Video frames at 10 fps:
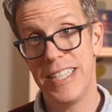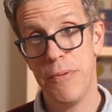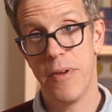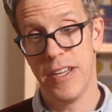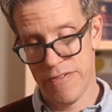
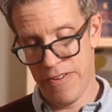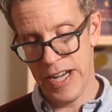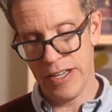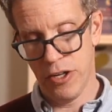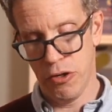sleep with this
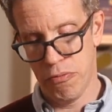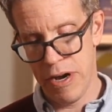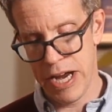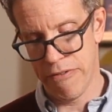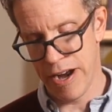funny little
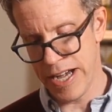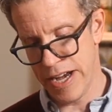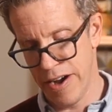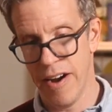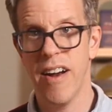ring right
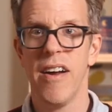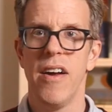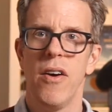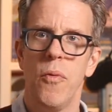here,